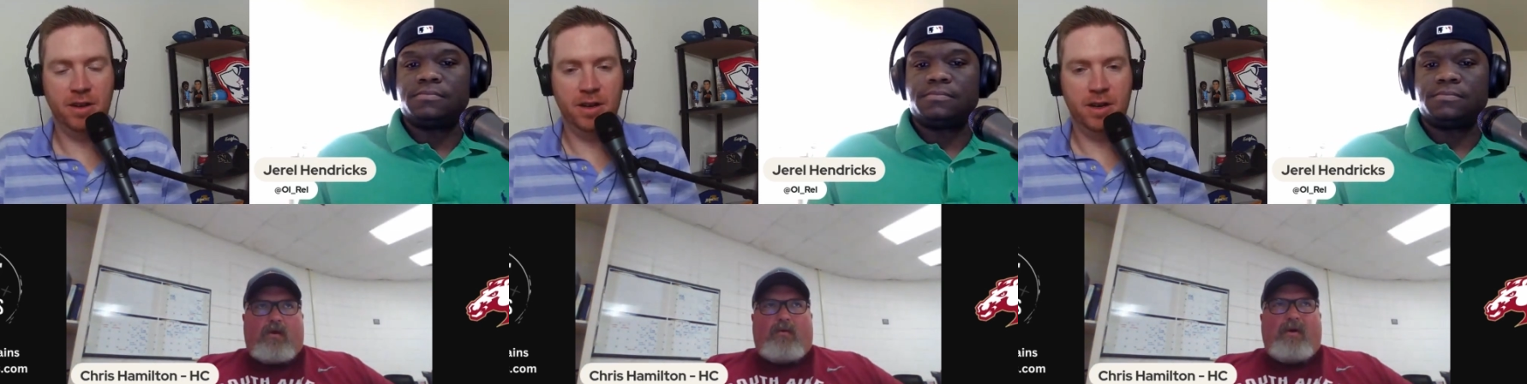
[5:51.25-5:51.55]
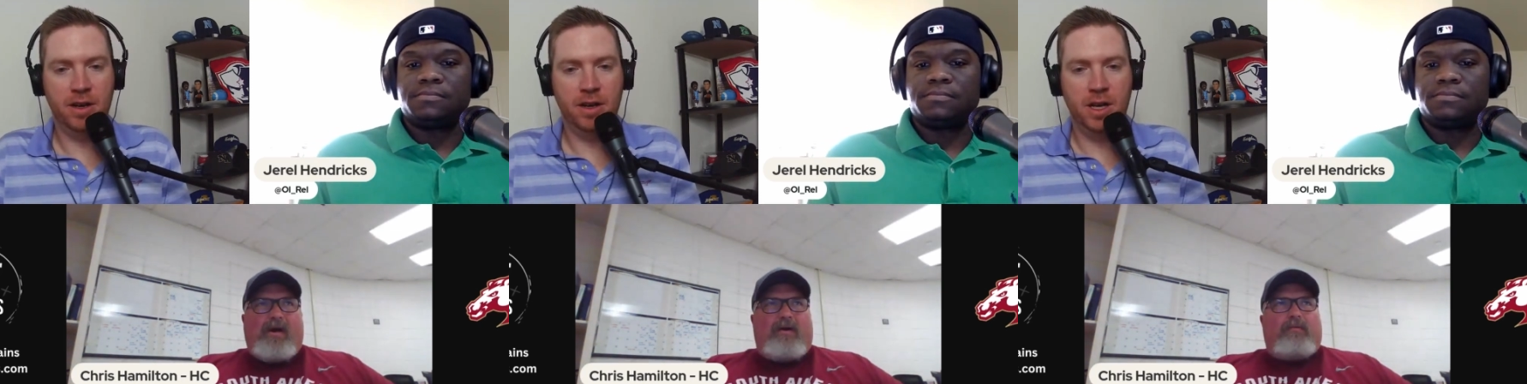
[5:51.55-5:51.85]

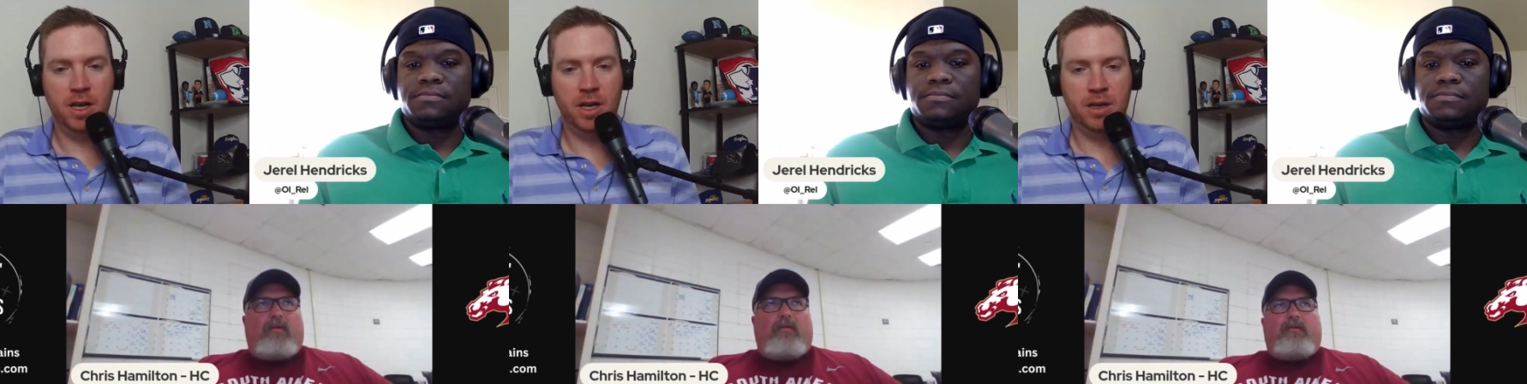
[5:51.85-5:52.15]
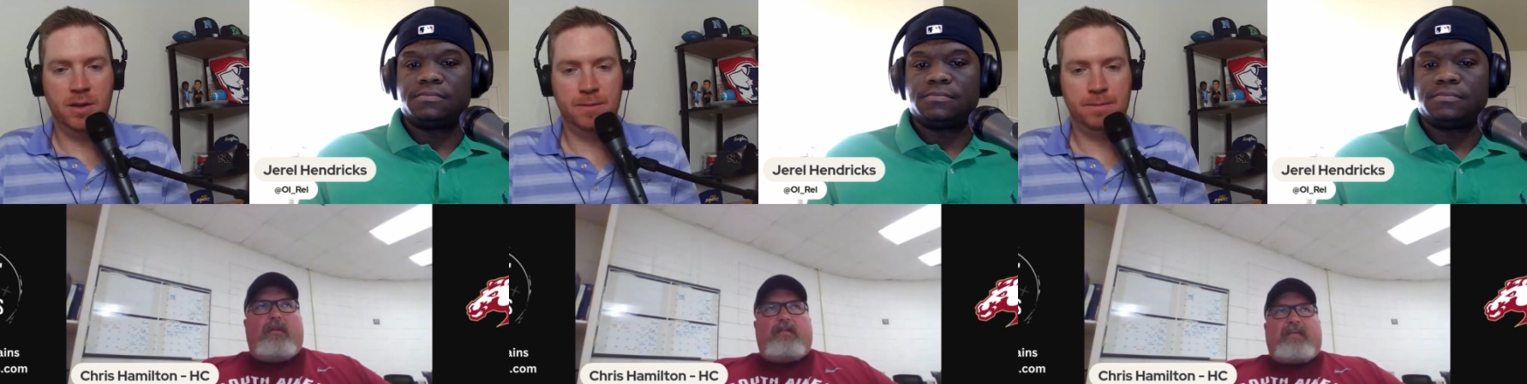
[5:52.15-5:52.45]
Speaker 1: Well,
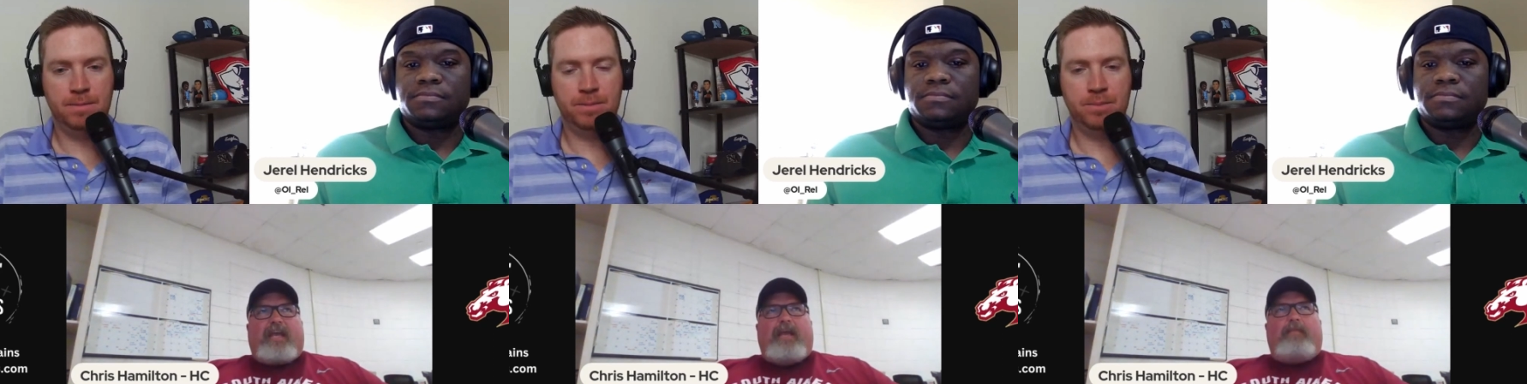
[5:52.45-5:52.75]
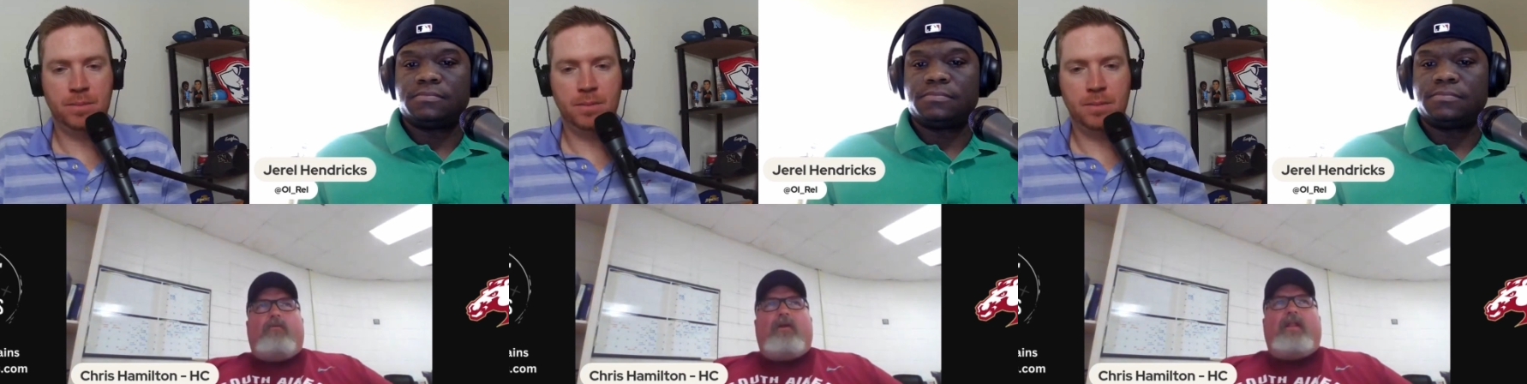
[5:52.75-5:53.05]
the
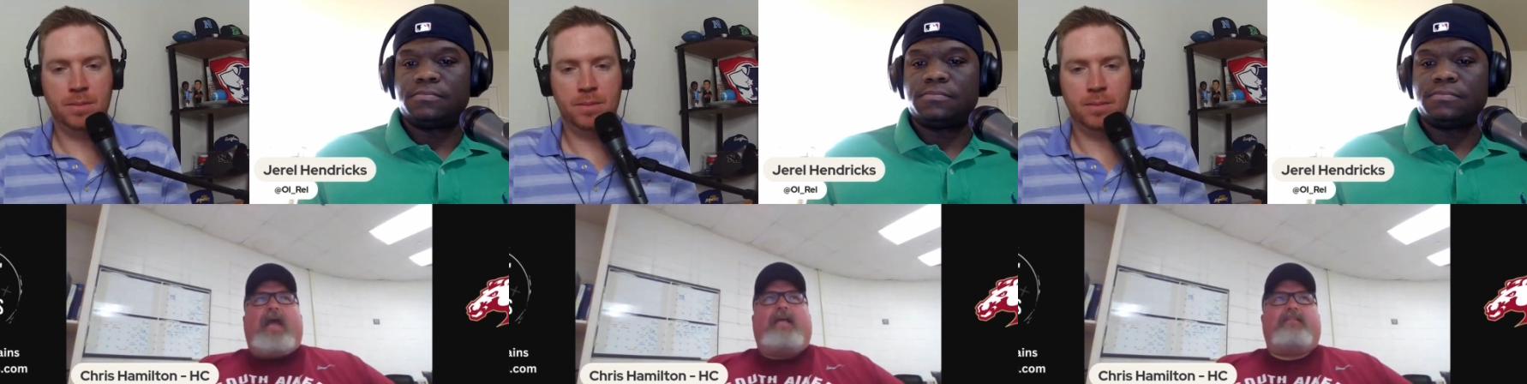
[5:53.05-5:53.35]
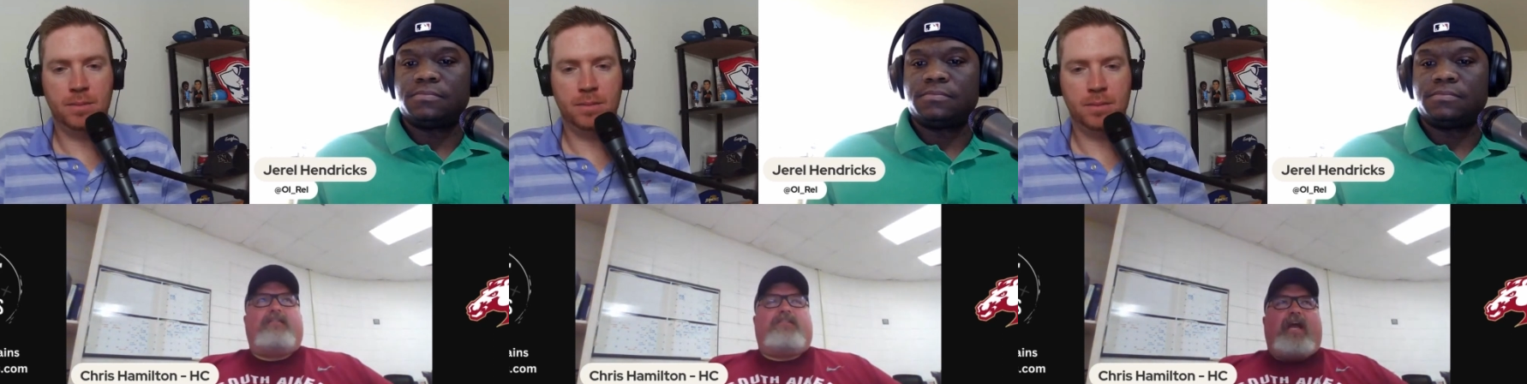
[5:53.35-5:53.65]
scheme really
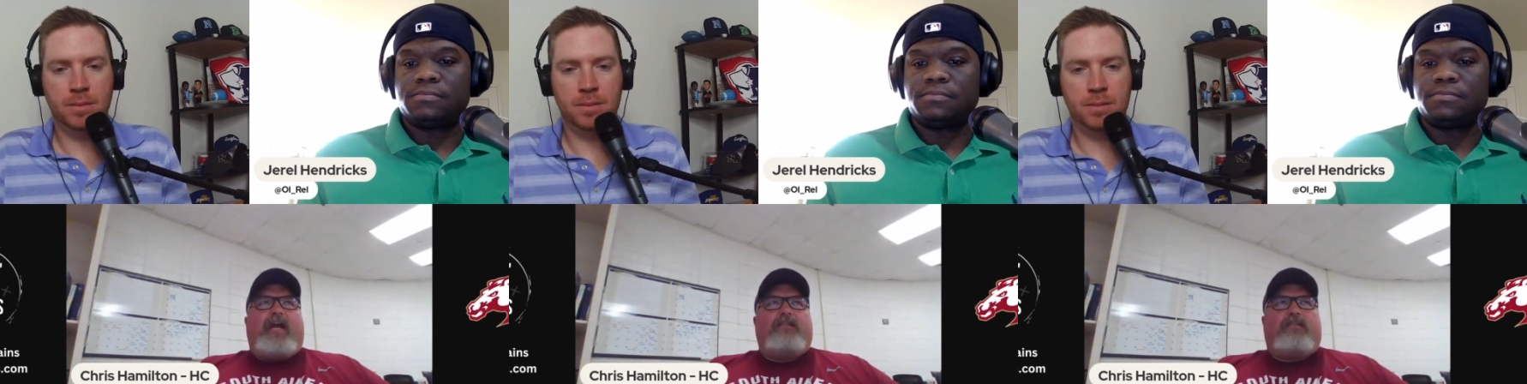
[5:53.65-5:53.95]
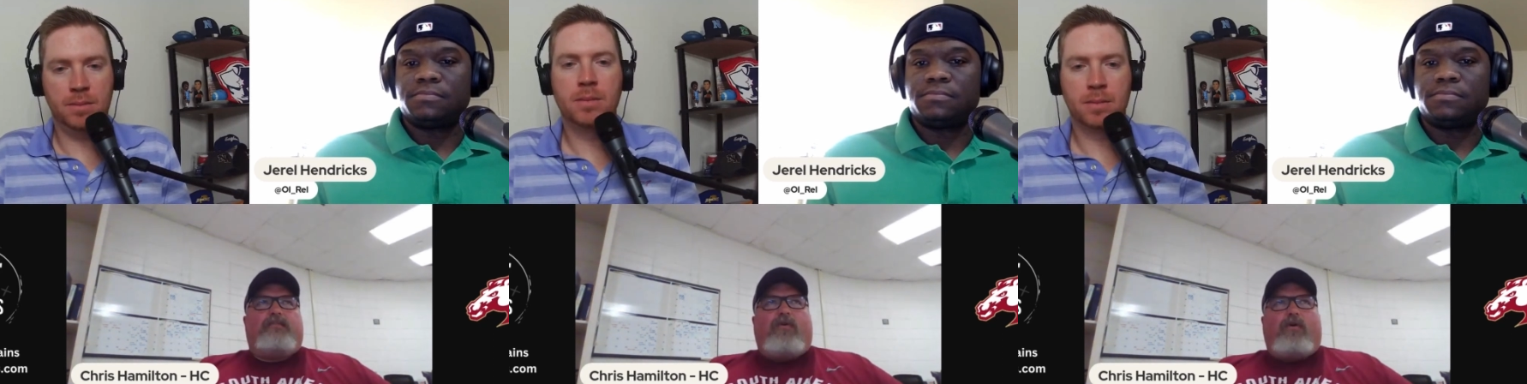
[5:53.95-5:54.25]
hasn't changed
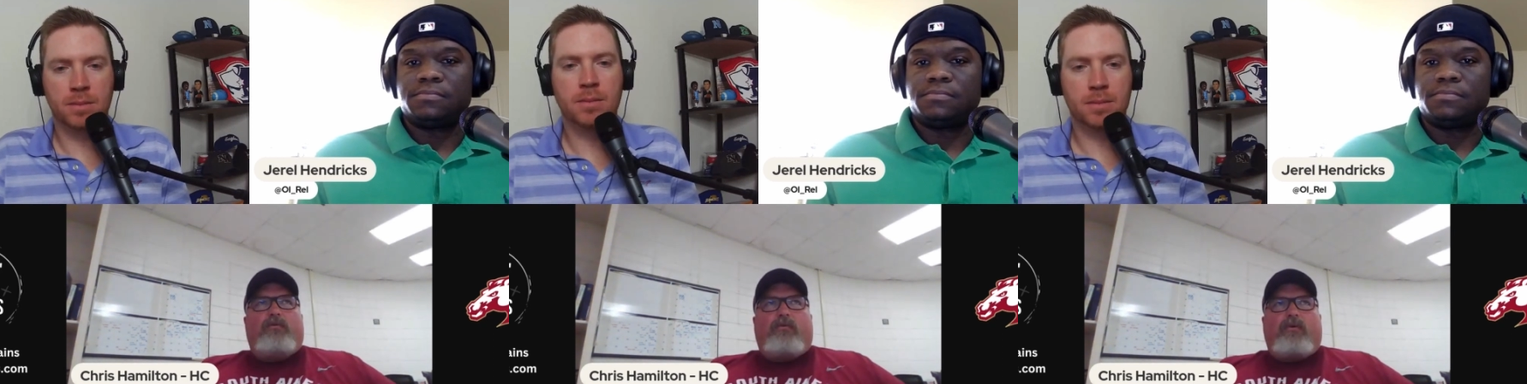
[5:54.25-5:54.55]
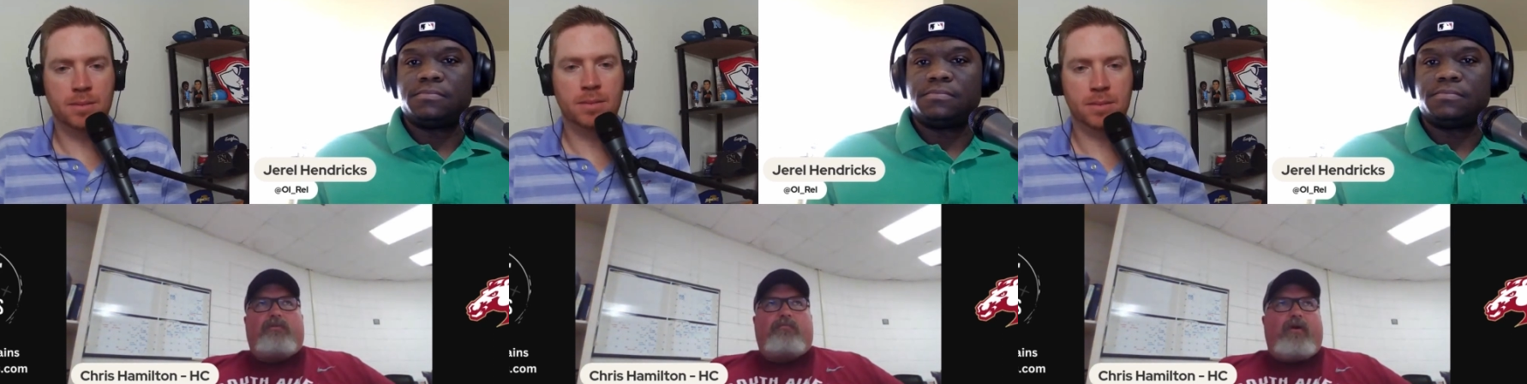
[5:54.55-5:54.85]
as far as we're
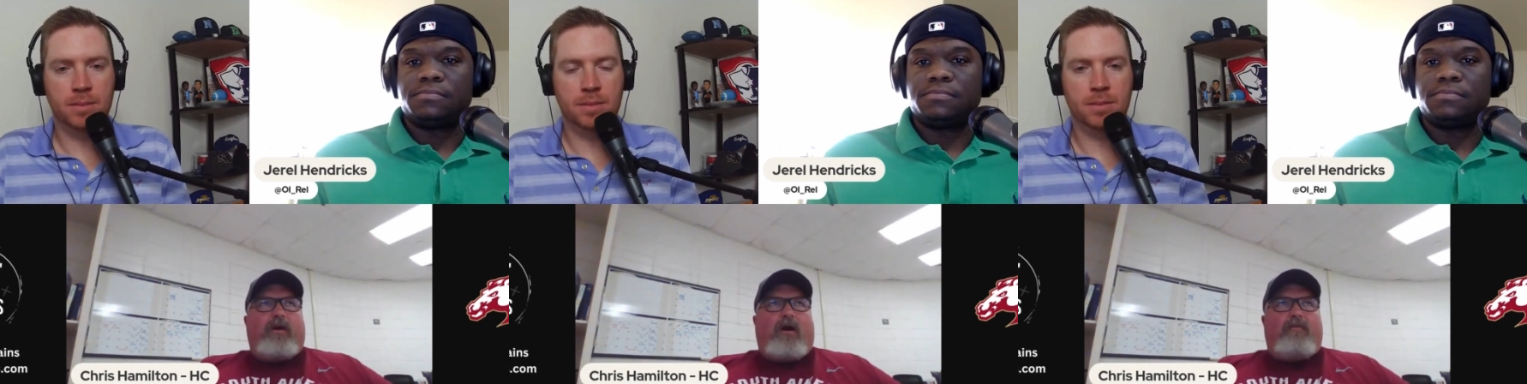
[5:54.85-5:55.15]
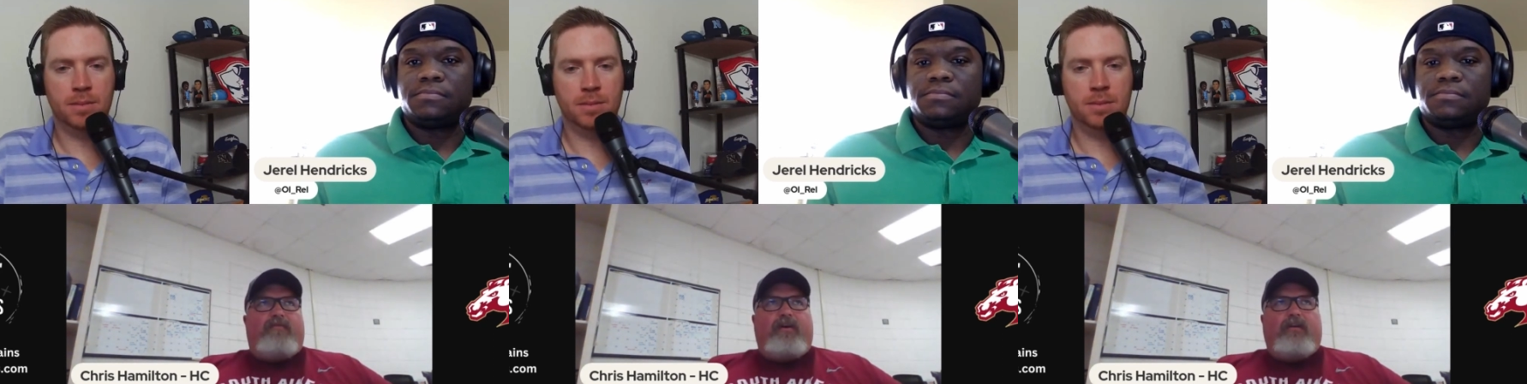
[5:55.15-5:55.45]
a spread
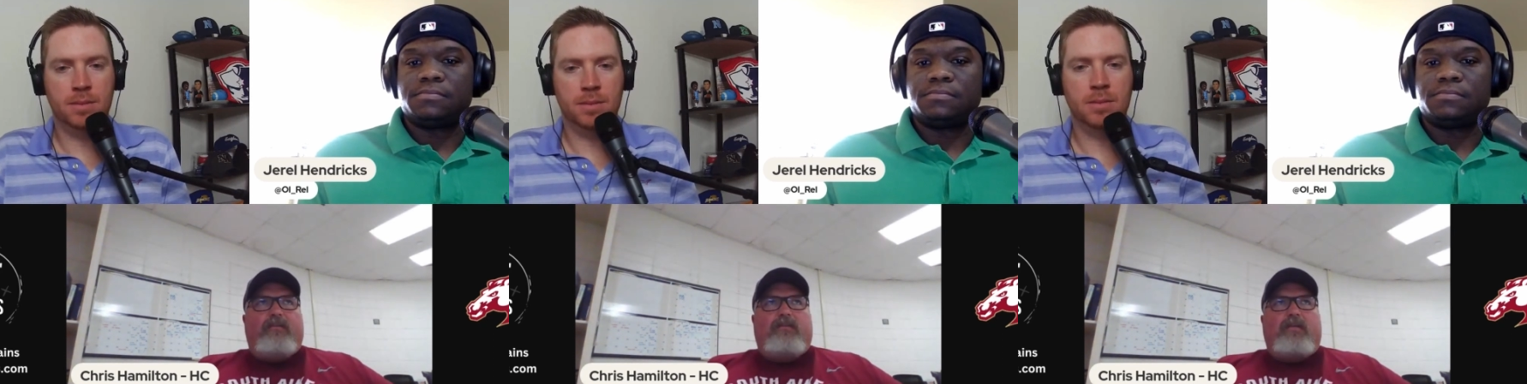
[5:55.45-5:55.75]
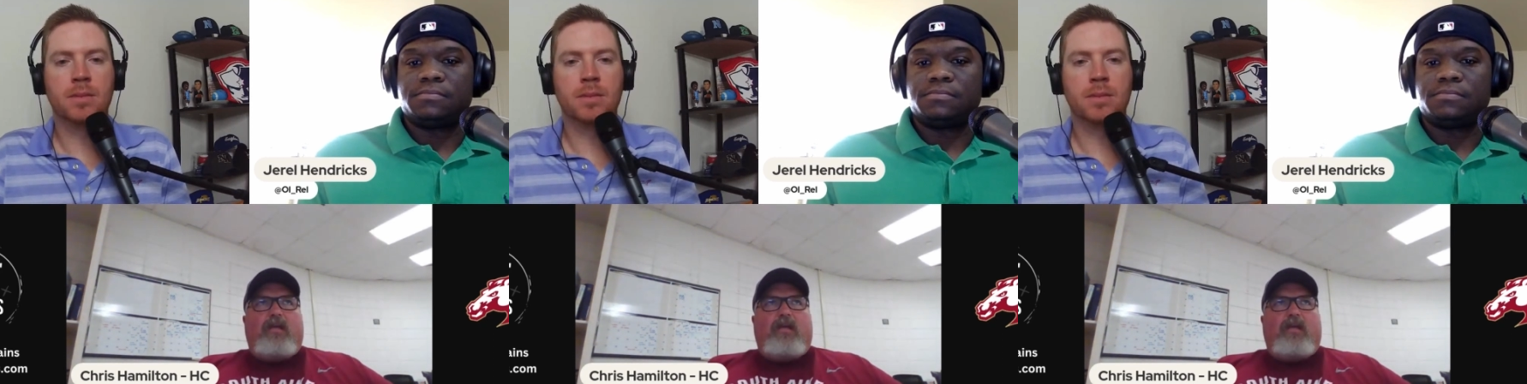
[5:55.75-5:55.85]
offense.